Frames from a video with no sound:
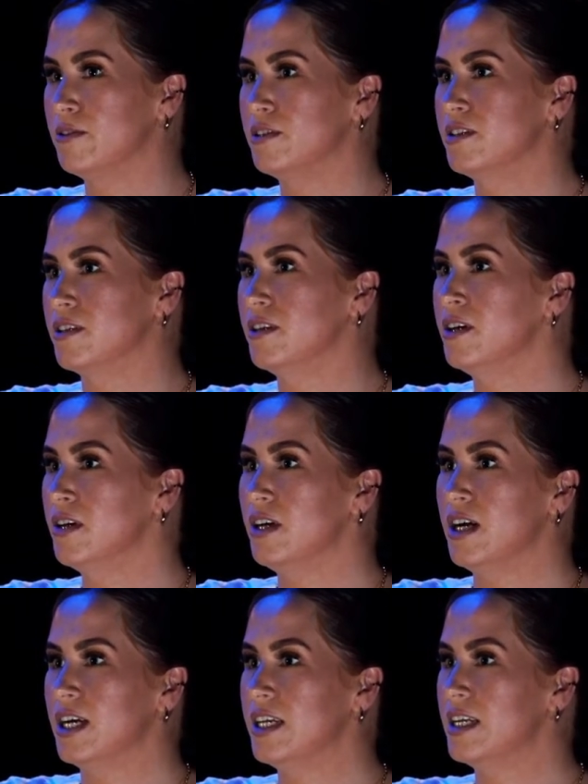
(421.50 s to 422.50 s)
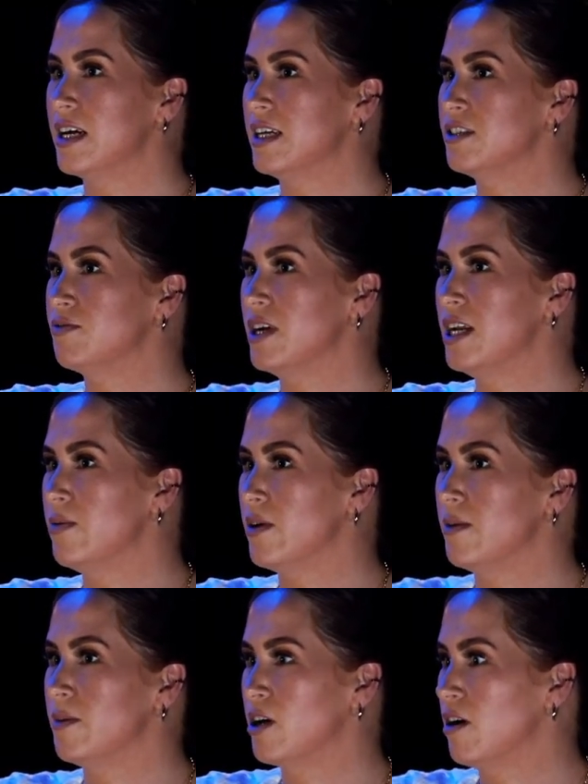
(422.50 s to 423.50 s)
and I think that's really where
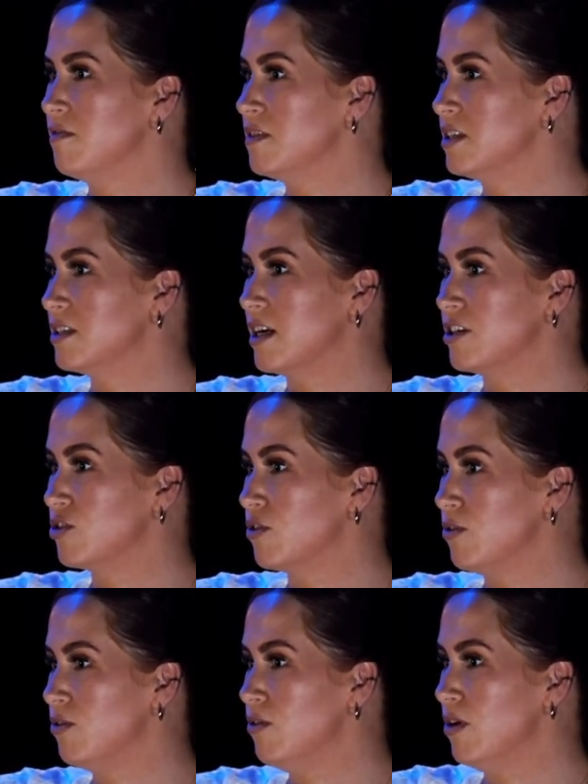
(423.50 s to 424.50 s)
my confidence started to grow.